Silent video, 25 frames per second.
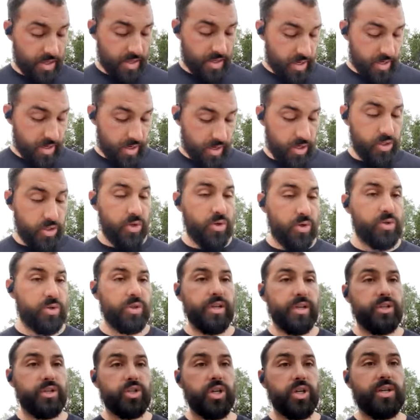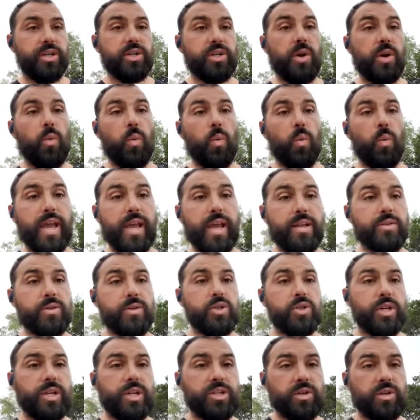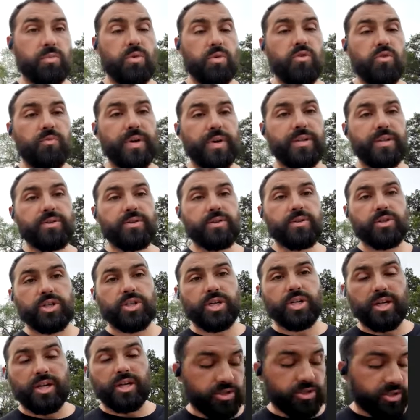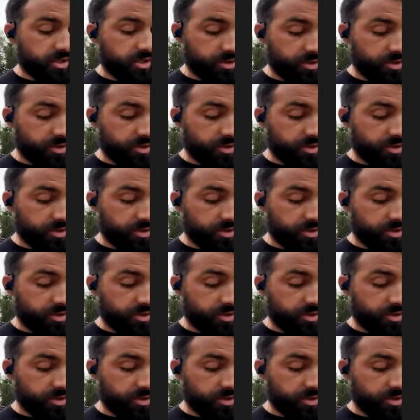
Because usually it's changing weights or changing movements or changing